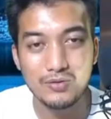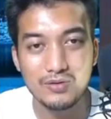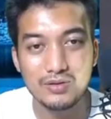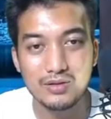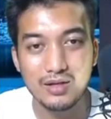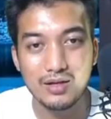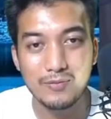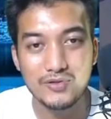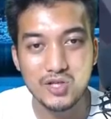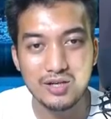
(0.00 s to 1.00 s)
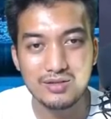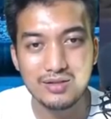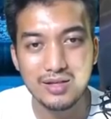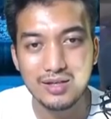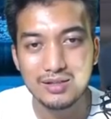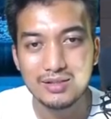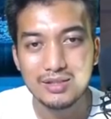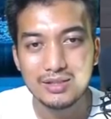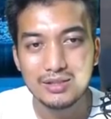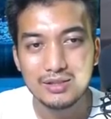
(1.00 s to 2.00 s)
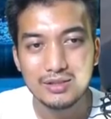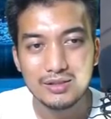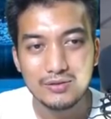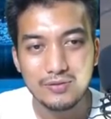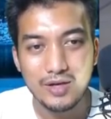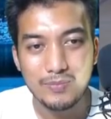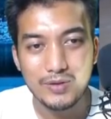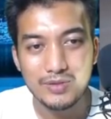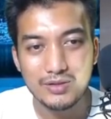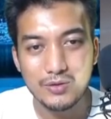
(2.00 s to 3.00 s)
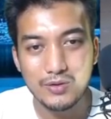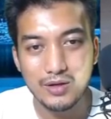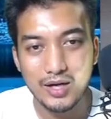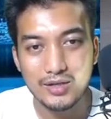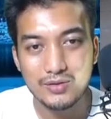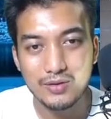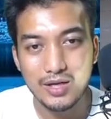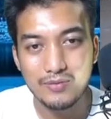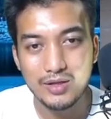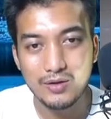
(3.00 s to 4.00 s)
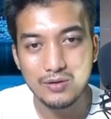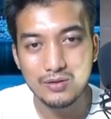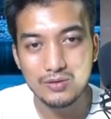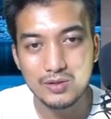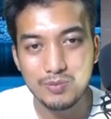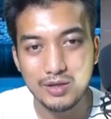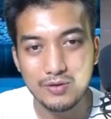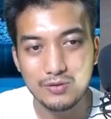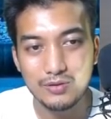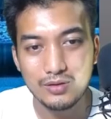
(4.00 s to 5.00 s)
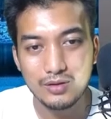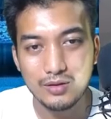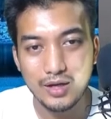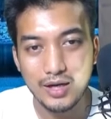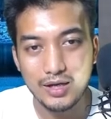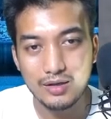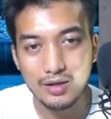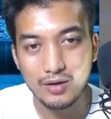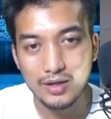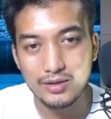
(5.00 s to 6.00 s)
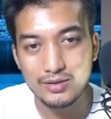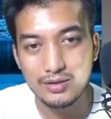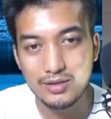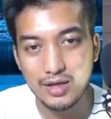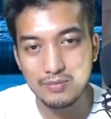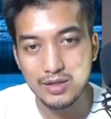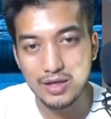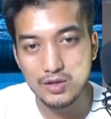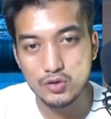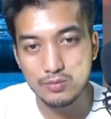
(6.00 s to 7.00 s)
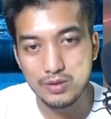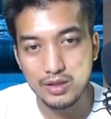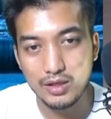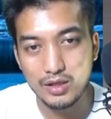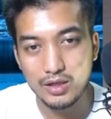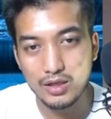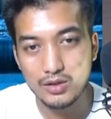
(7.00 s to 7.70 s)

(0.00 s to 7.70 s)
those uh, chests we are pretty much screwed, okay? So there we go. Looks pretty cool. Okay, okay, this is the time well, that I should be uh,